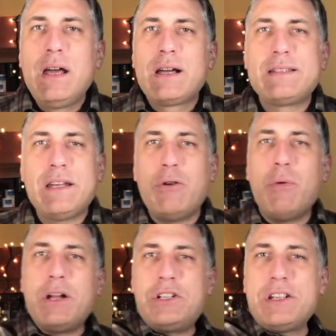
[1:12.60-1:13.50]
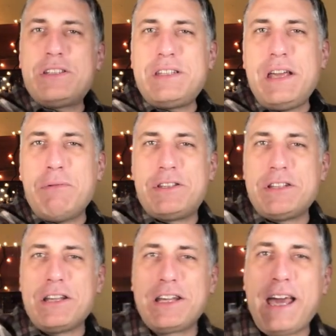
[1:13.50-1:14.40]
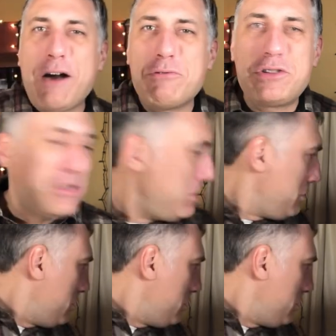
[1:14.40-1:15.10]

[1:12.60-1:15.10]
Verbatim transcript: because I don't want you to see what's on the couch.